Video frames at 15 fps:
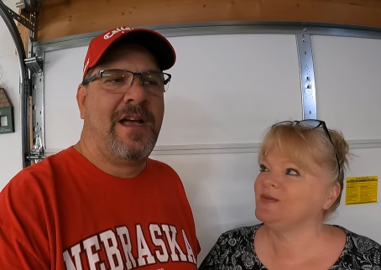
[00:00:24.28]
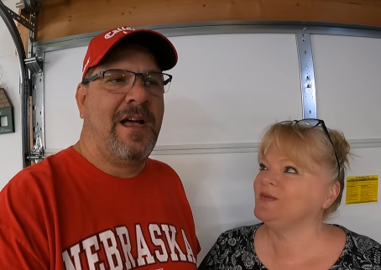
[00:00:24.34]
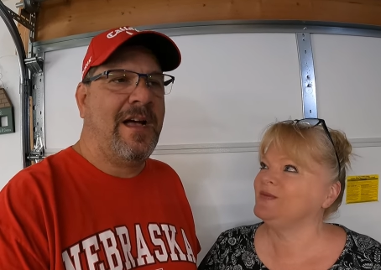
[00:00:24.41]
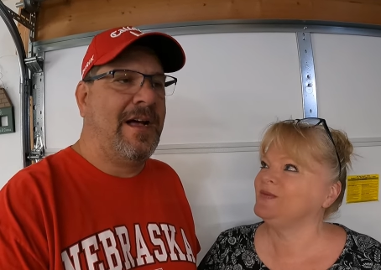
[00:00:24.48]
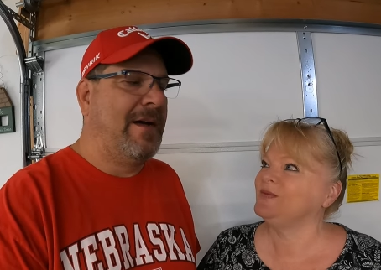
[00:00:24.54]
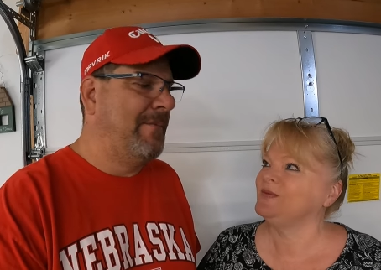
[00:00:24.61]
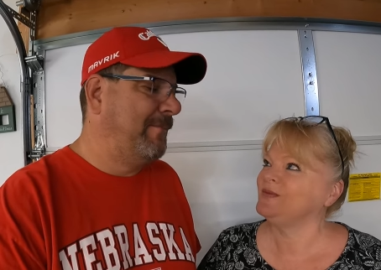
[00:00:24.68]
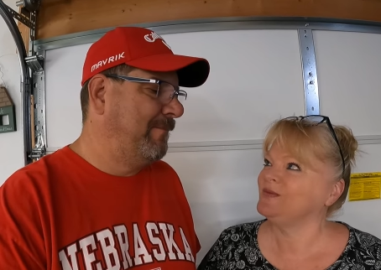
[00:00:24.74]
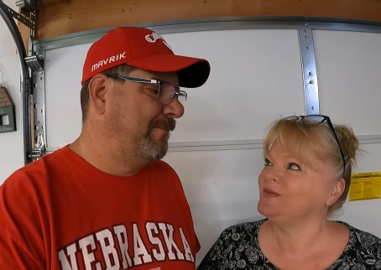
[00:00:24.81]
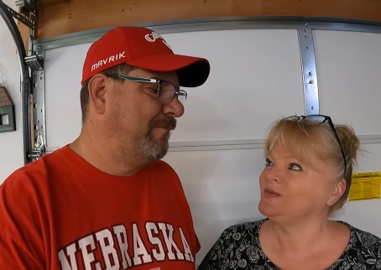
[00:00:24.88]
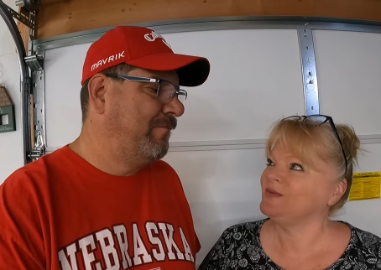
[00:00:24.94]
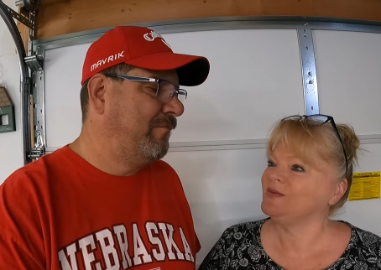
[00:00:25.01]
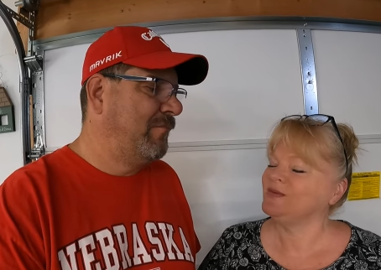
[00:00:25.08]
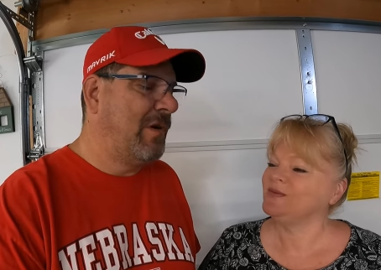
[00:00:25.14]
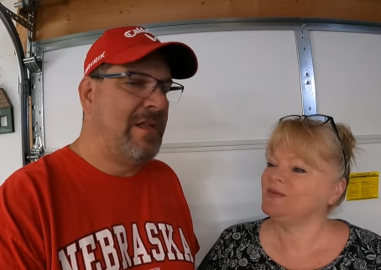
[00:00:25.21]
Speaker 1: Um,
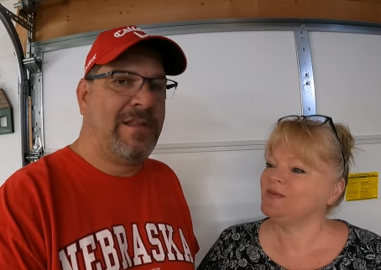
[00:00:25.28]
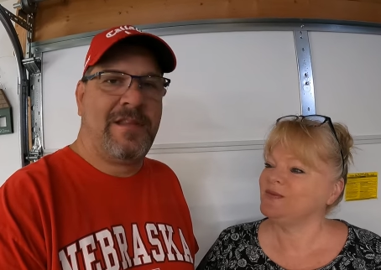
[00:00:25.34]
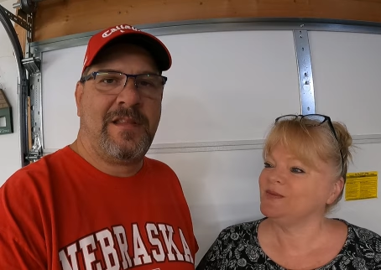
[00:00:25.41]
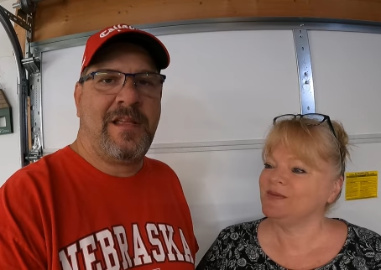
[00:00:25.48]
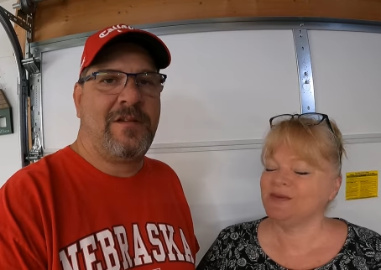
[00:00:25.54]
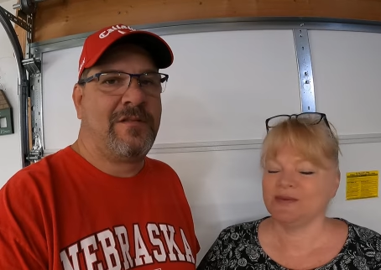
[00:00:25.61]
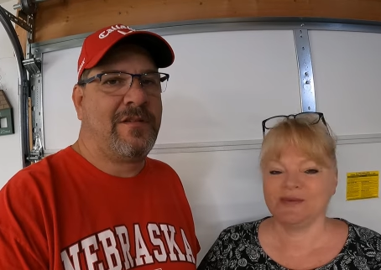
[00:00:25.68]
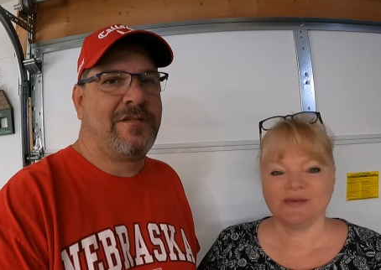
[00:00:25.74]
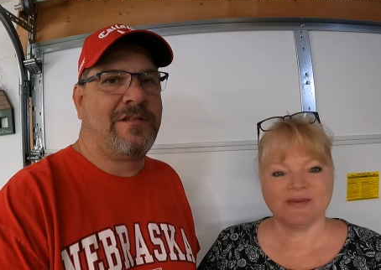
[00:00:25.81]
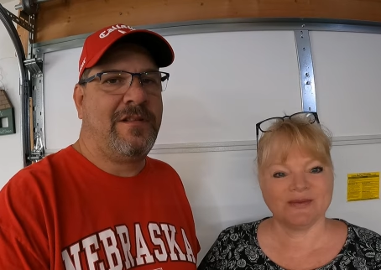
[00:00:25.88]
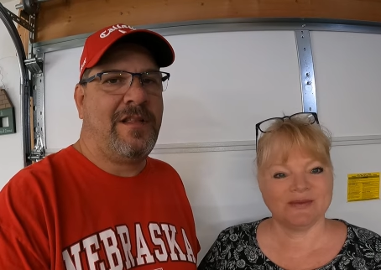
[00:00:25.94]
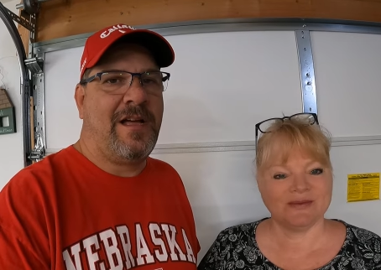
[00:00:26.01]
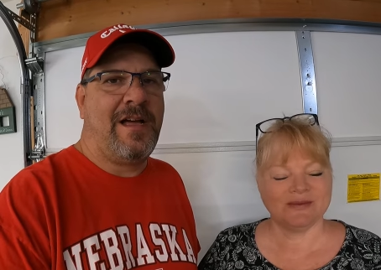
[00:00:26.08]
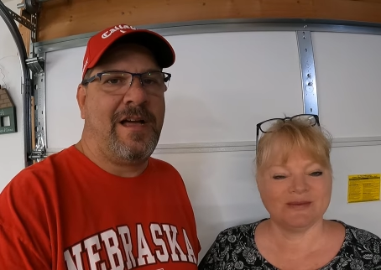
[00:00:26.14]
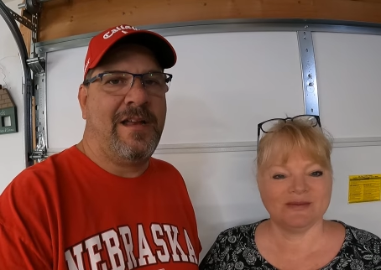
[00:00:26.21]
but there, there's a
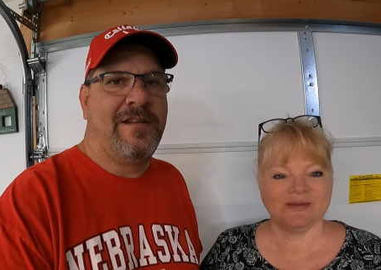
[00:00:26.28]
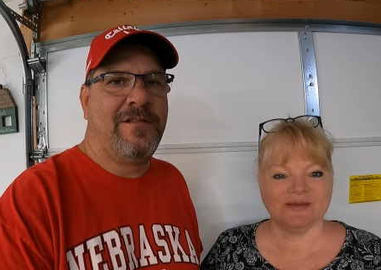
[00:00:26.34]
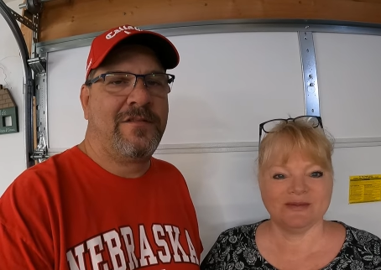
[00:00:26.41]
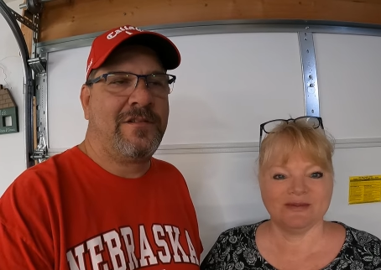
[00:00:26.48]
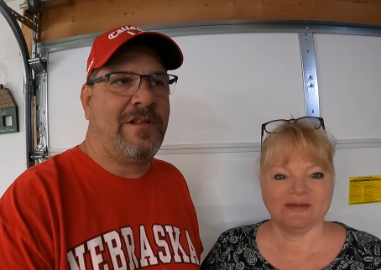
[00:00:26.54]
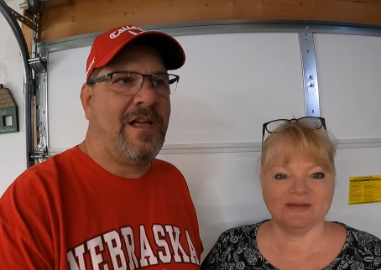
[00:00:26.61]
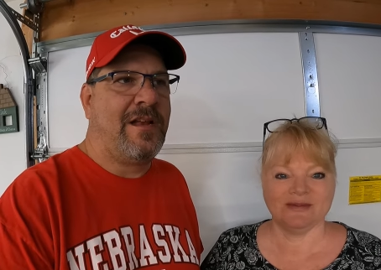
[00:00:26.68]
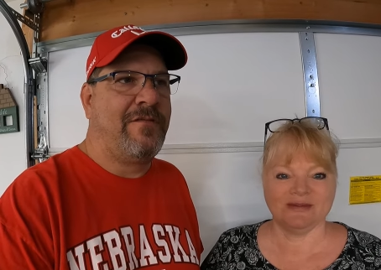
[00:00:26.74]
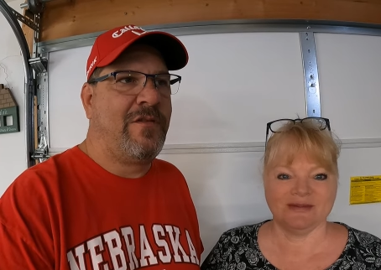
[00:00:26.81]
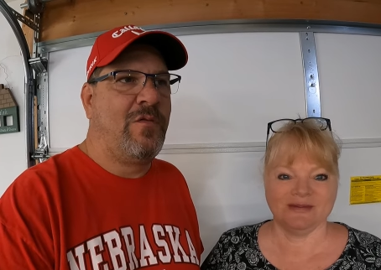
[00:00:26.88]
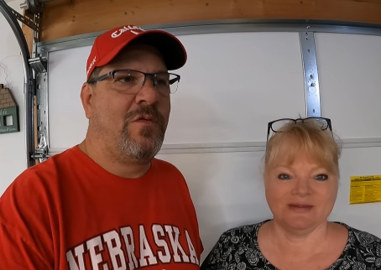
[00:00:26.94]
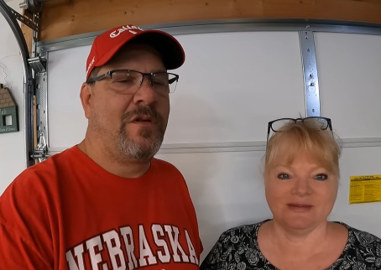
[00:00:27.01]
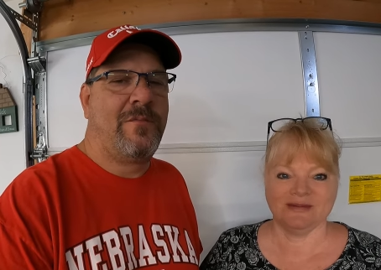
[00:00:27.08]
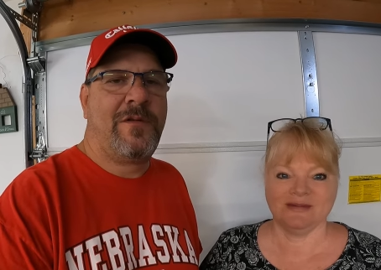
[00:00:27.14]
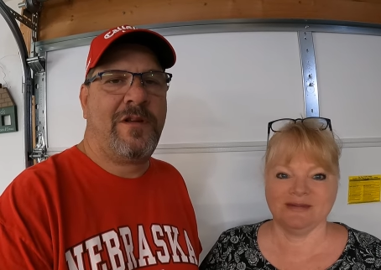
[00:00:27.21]
lot. There's a lot. If you
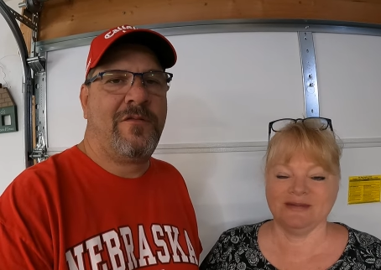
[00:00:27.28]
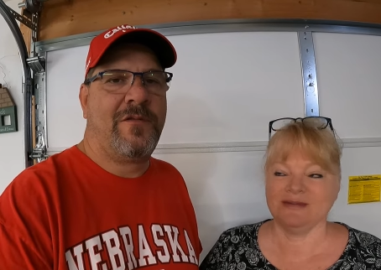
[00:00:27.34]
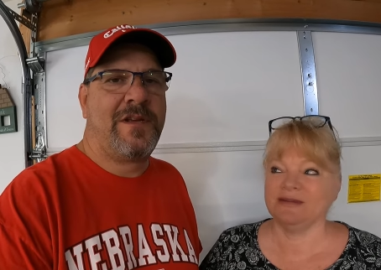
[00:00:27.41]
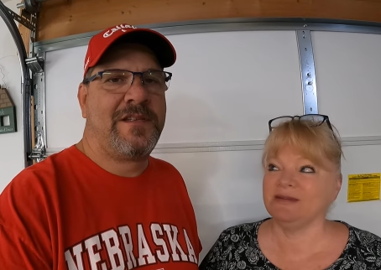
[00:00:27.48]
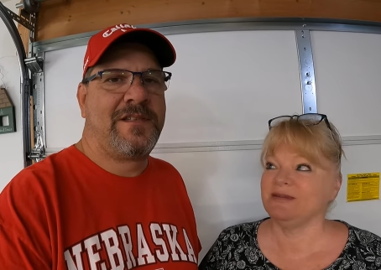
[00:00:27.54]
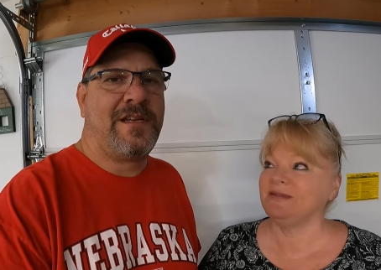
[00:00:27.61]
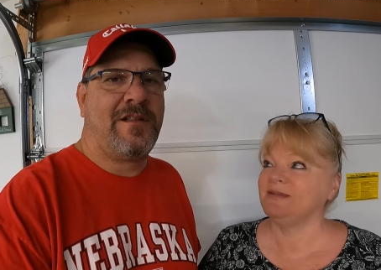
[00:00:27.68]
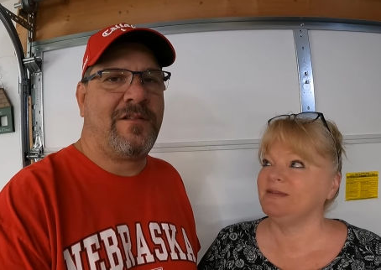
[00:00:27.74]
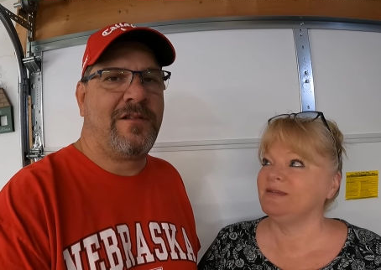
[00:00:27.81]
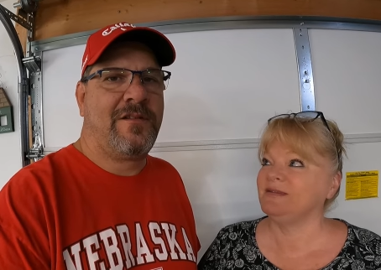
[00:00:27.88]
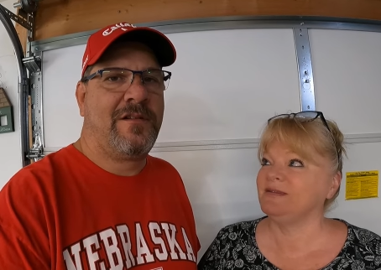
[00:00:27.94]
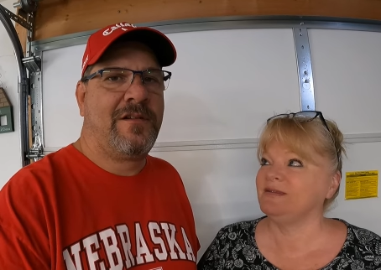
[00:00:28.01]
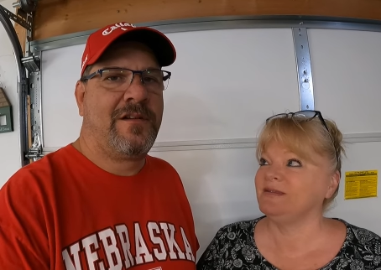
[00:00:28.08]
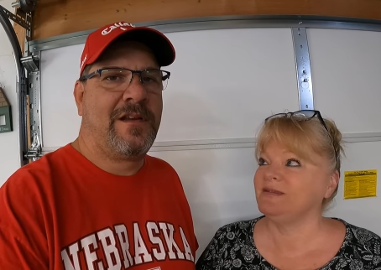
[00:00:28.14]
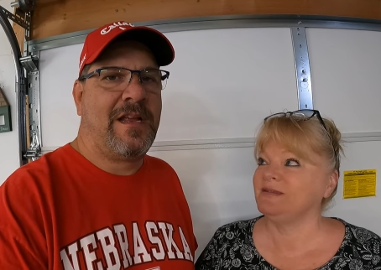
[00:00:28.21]
want to be a
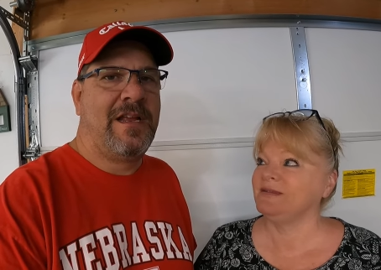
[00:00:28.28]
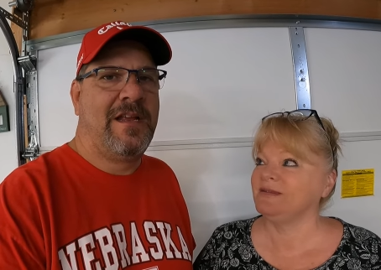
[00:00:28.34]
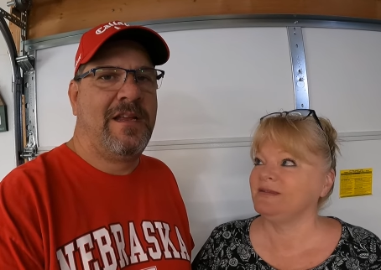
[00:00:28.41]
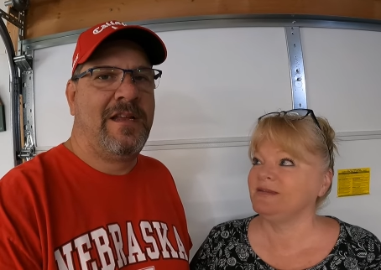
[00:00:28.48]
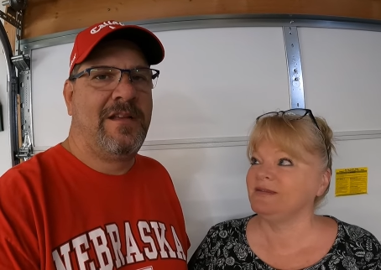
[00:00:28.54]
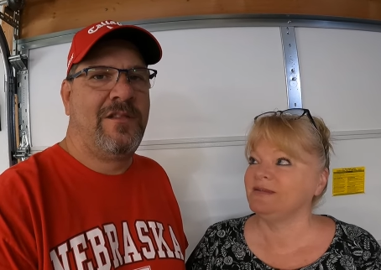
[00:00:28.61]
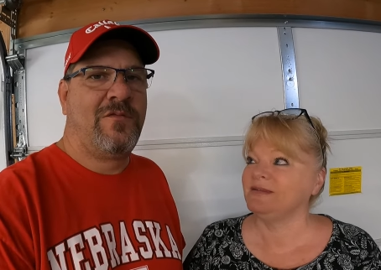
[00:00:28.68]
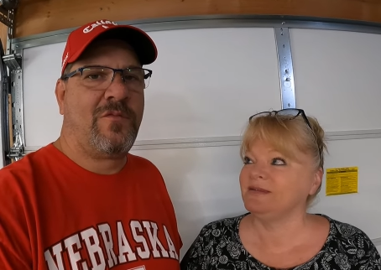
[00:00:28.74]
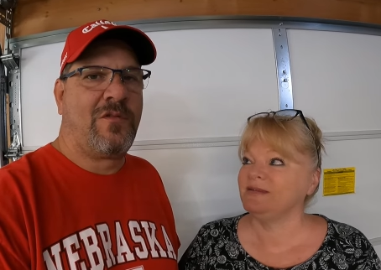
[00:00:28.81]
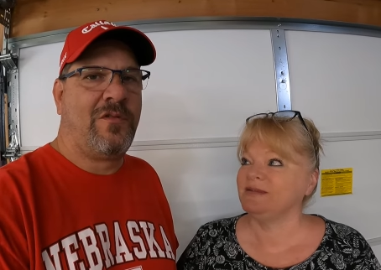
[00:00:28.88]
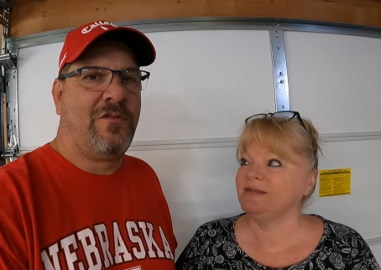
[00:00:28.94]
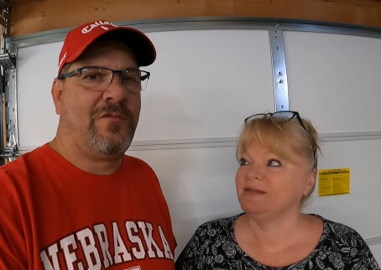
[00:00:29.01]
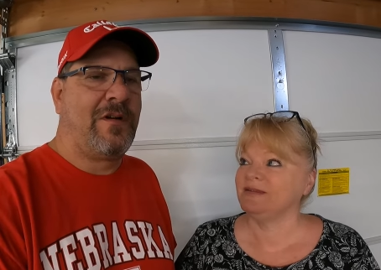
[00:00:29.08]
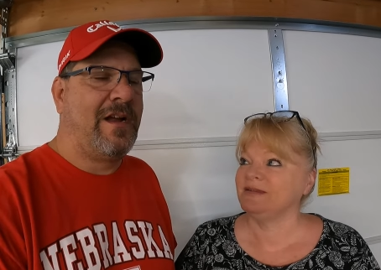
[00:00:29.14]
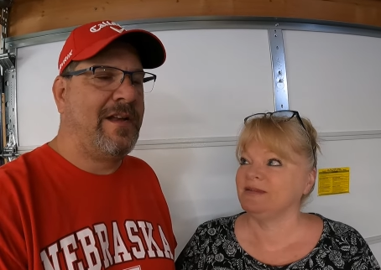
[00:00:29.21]
reseller in the
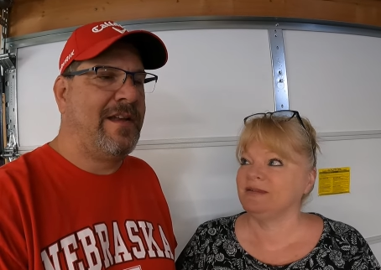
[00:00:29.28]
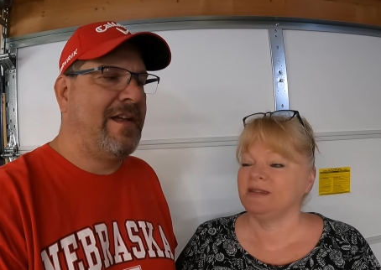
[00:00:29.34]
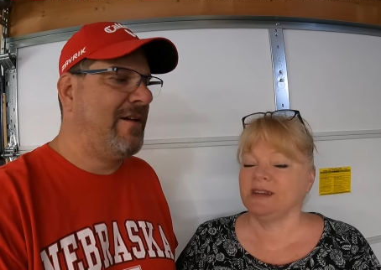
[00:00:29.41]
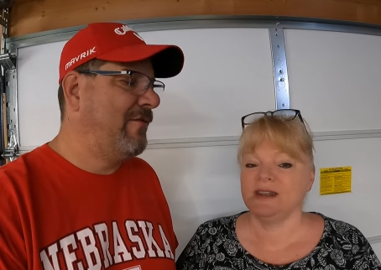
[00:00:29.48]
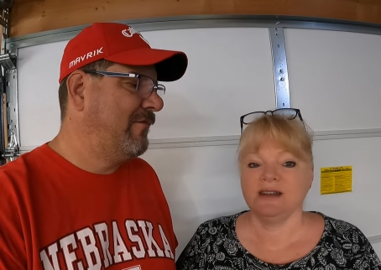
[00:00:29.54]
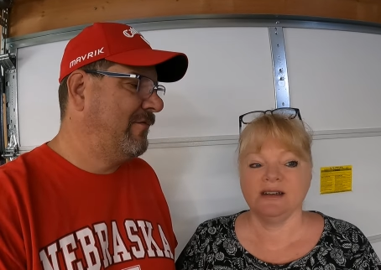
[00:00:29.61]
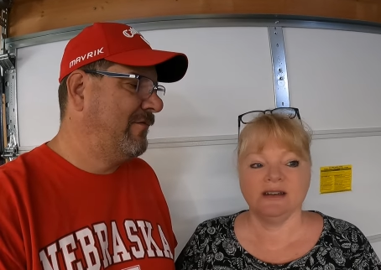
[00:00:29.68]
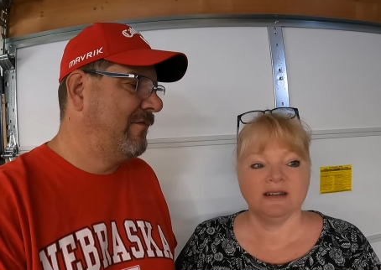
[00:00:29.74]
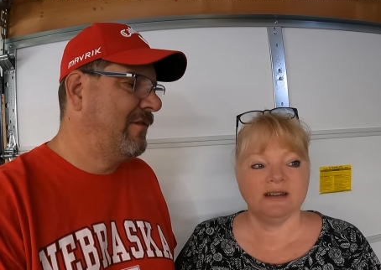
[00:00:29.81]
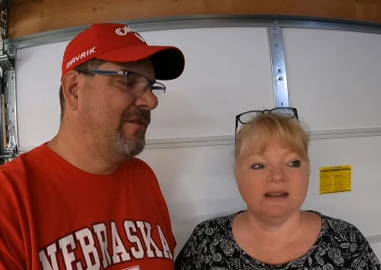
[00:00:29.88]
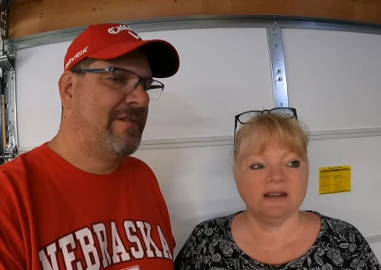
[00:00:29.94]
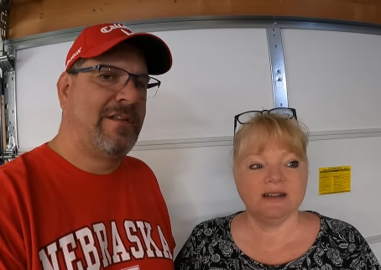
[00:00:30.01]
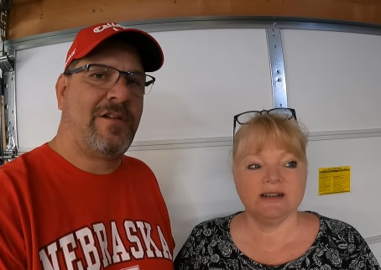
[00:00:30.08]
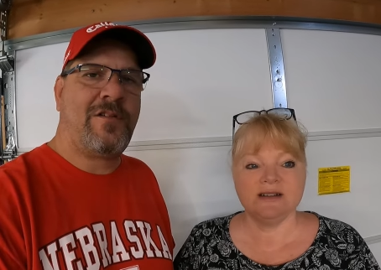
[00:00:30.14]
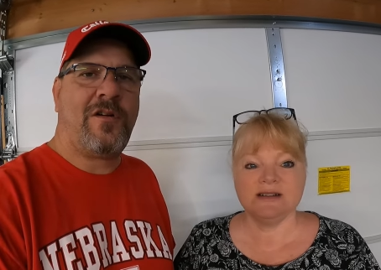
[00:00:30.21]
world right now,
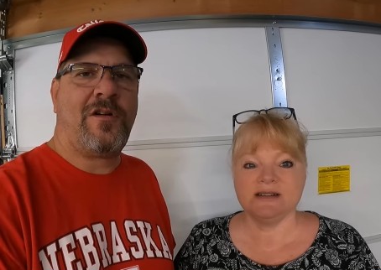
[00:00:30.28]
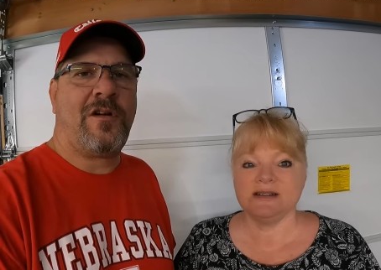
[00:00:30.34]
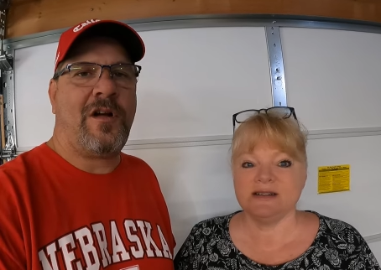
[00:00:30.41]
there,